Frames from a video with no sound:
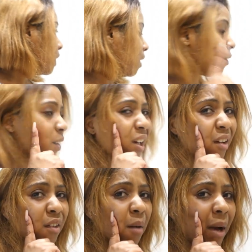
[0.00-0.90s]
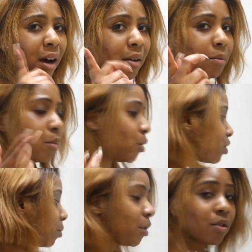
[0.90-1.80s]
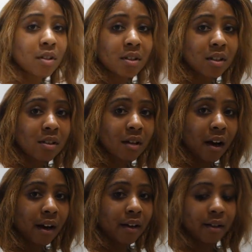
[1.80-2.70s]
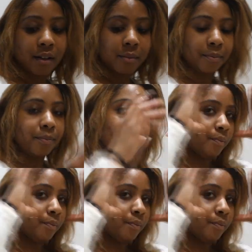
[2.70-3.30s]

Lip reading: I feel like I've come out in more spots since I,